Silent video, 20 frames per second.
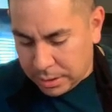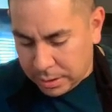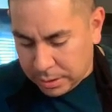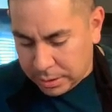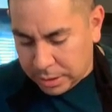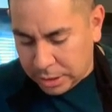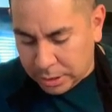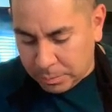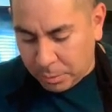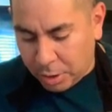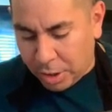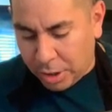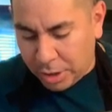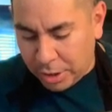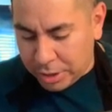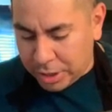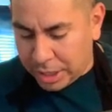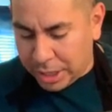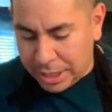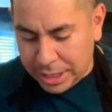
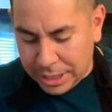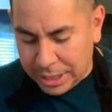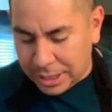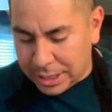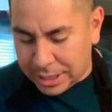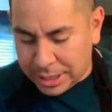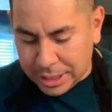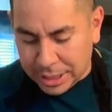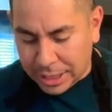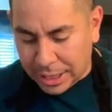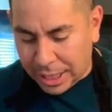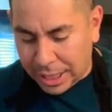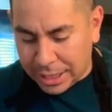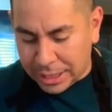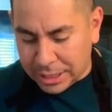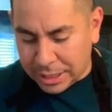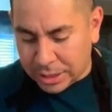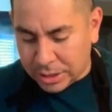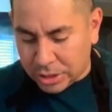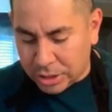Small, thin
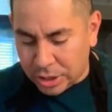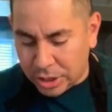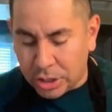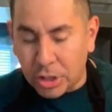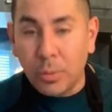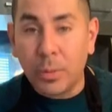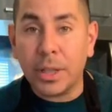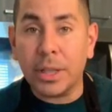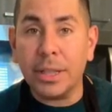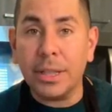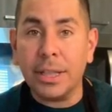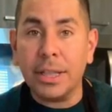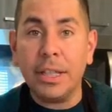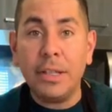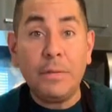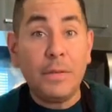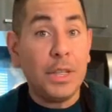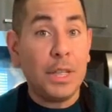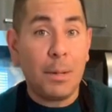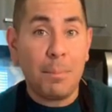slices, just so we can
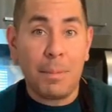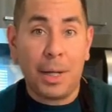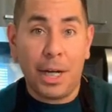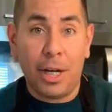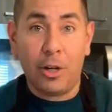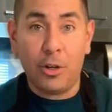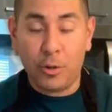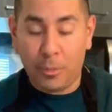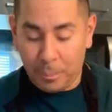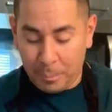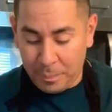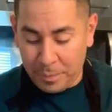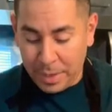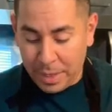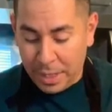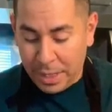even them out